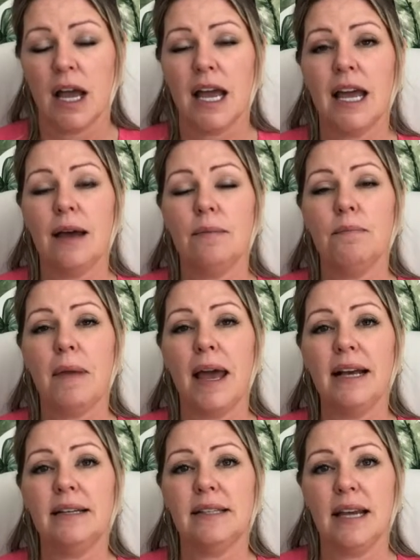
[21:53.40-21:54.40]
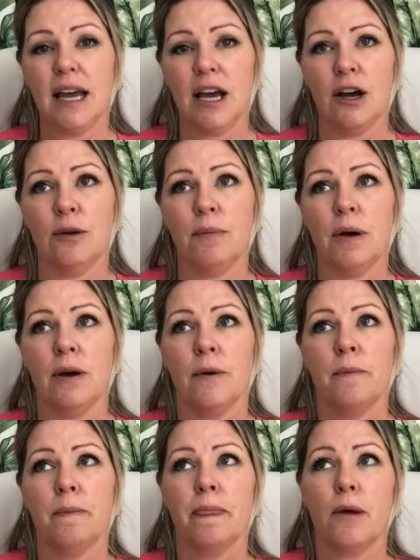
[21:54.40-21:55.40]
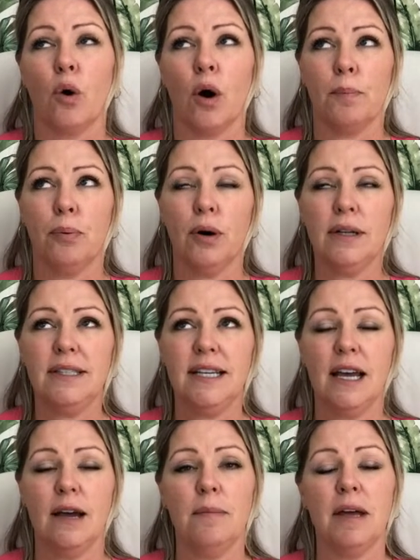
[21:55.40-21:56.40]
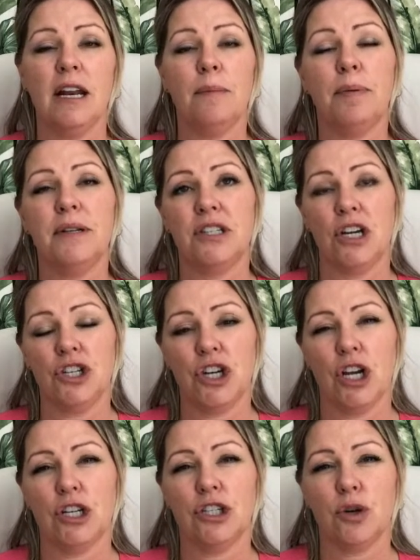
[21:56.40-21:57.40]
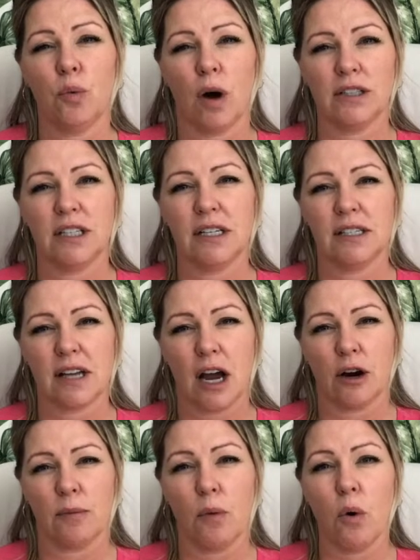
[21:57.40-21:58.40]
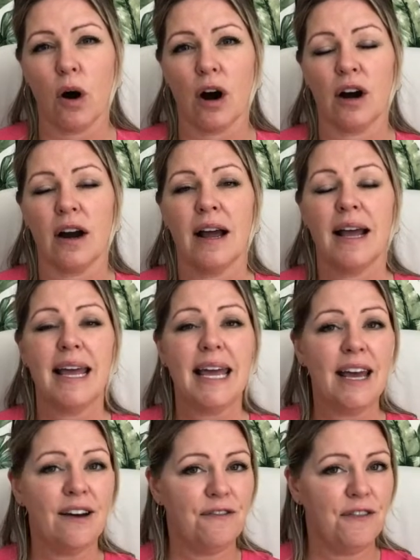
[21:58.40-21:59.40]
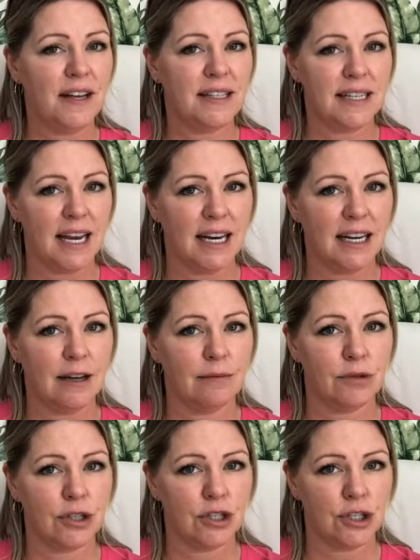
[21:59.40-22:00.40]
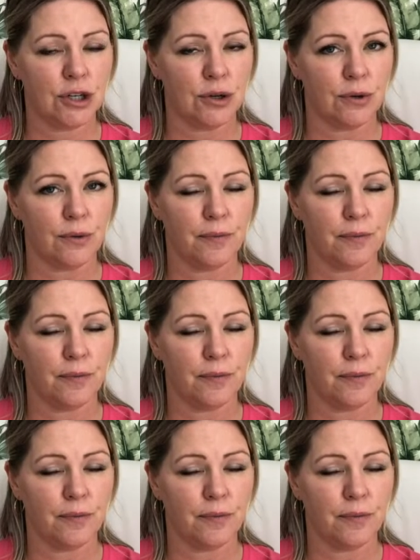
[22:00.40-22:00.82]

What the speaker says: It makes him or puts him in a position to want to desire more if it's in him to do.